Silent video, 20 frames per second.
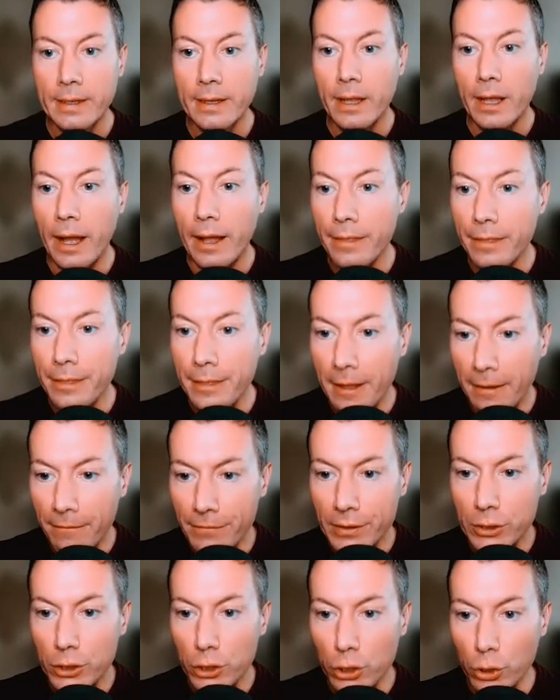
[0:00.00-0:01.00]

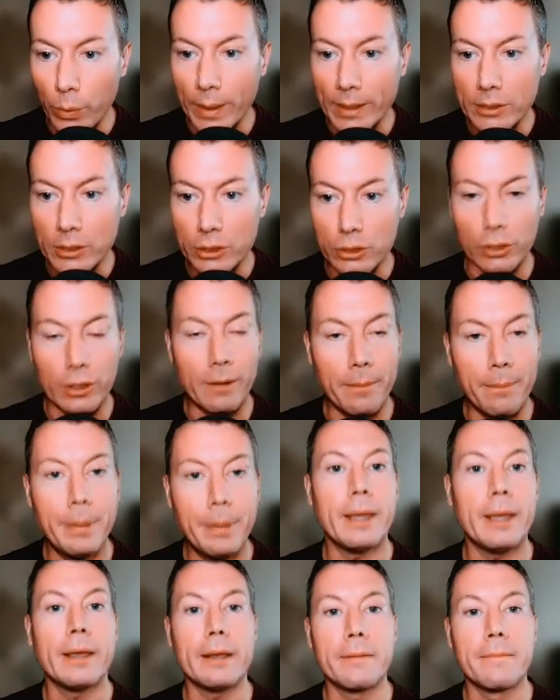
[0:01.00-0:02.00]
Another US dollar
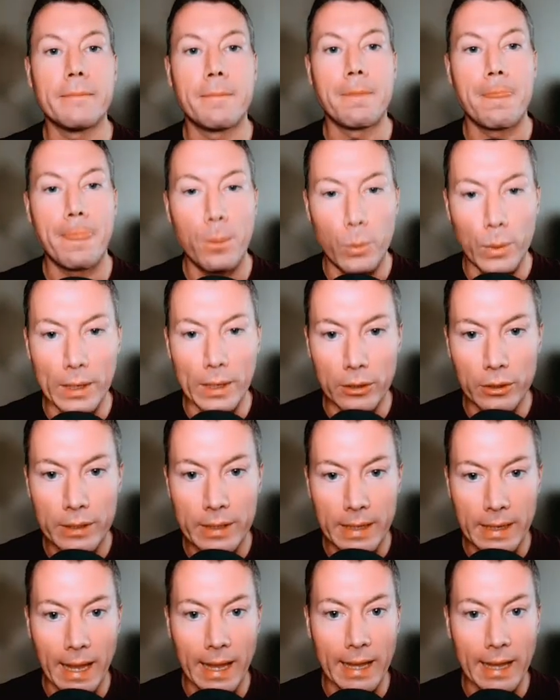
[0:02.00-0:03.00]
pair we're
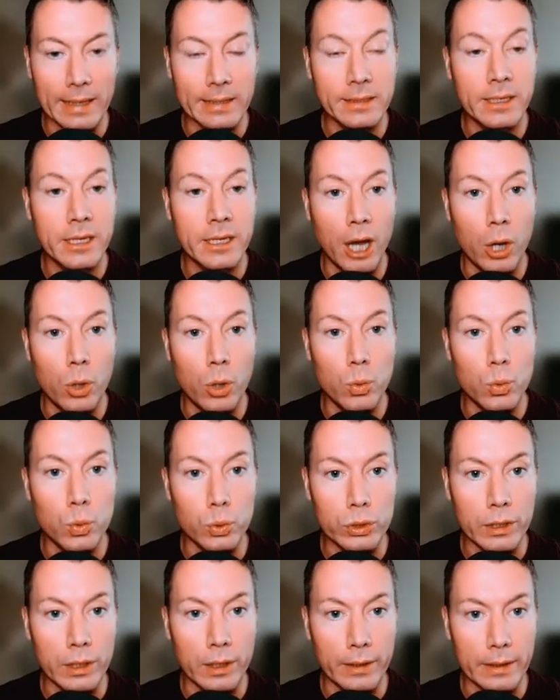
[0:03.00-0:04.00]
looking at is
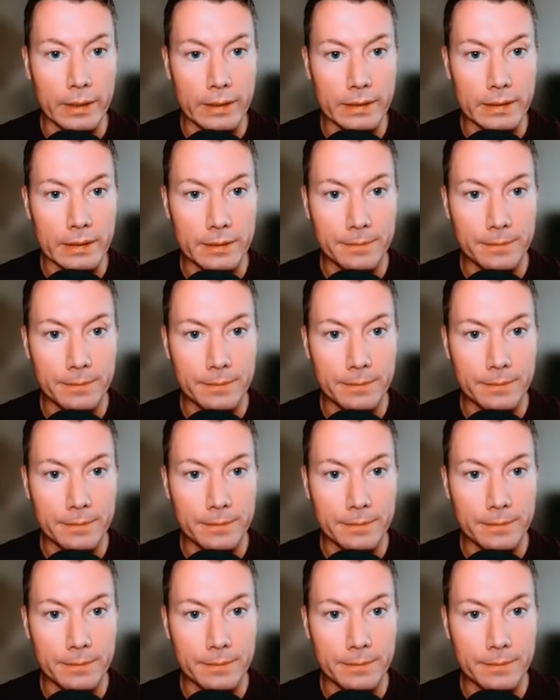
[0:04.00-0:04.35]
gold, guys.